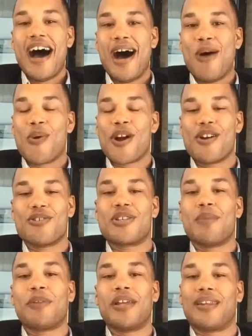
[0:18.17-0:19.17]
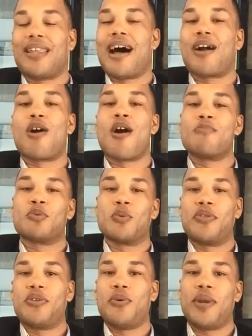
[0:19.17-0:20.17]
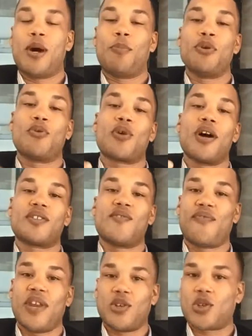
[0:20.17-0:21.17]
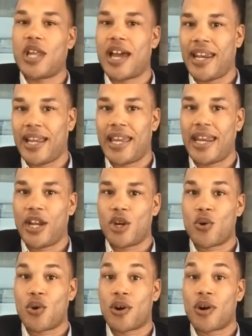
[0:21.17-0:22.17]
We're here simply to lock arms with you and help you cross the finish line and getting